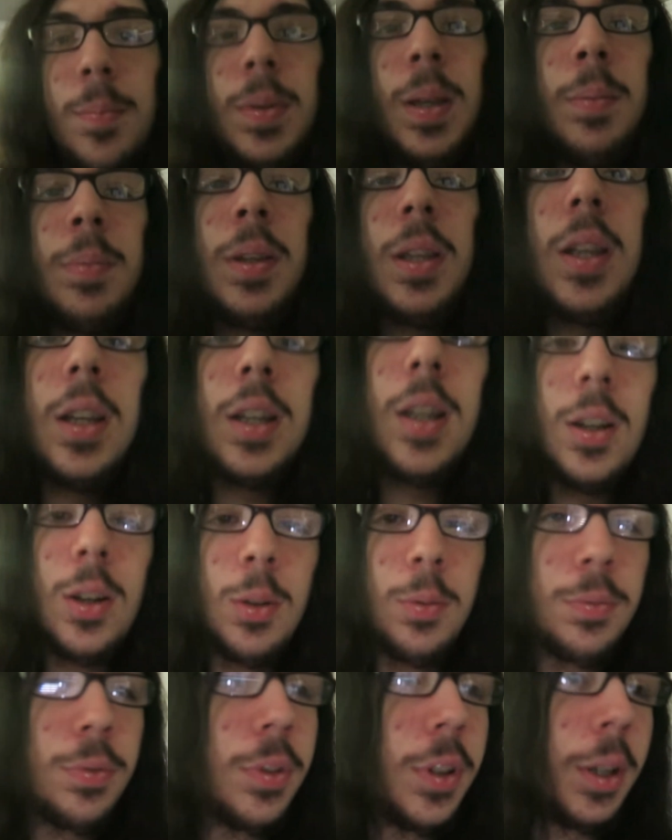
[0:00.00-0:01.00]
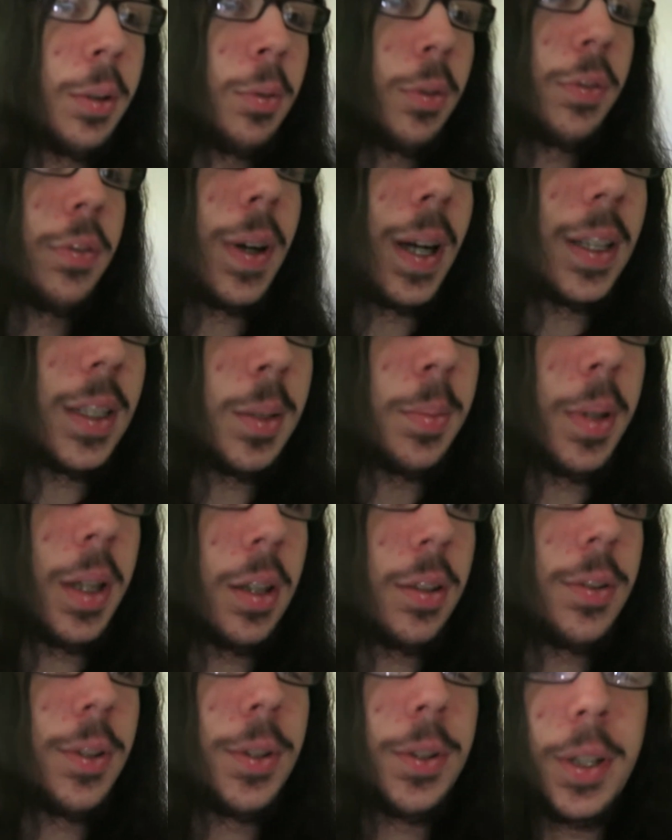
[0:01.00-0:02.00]
Maybe, hopefully we'll find some
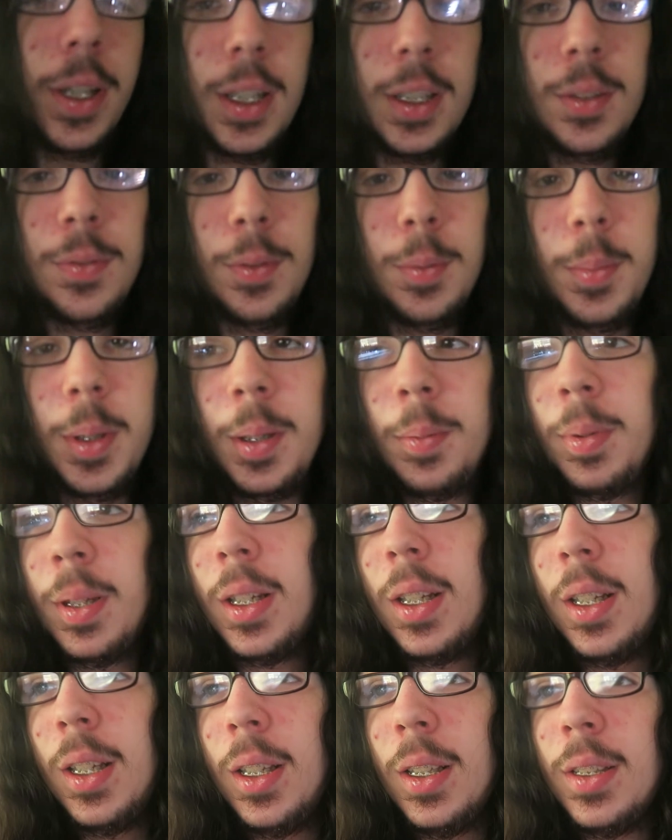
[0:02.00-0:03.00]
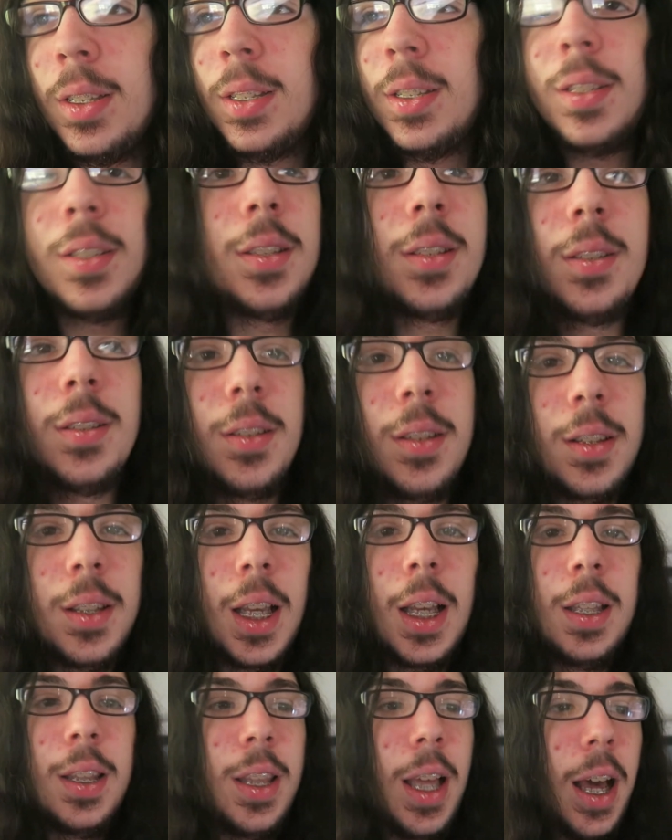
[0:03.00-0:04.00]
energy drinks for me because
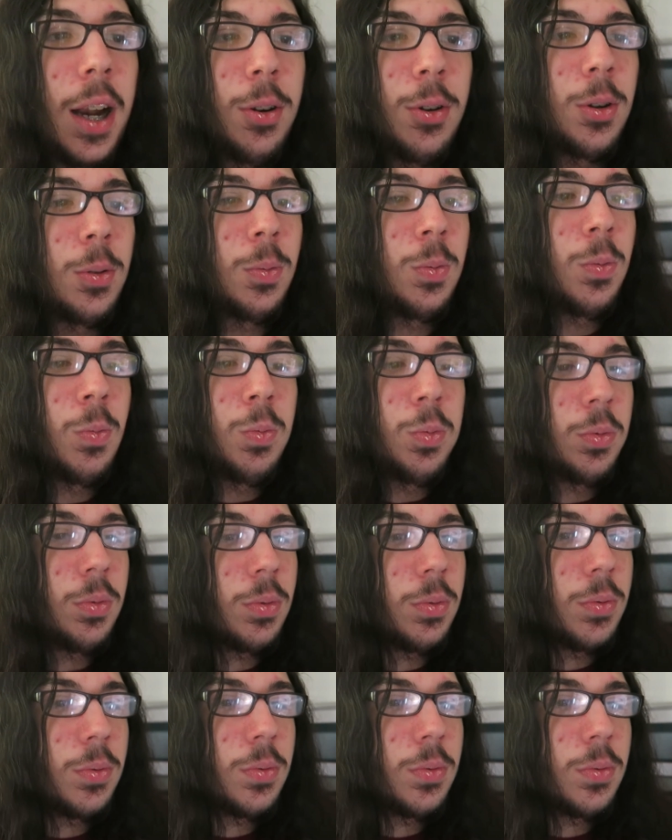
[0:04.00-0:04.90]
I don't know.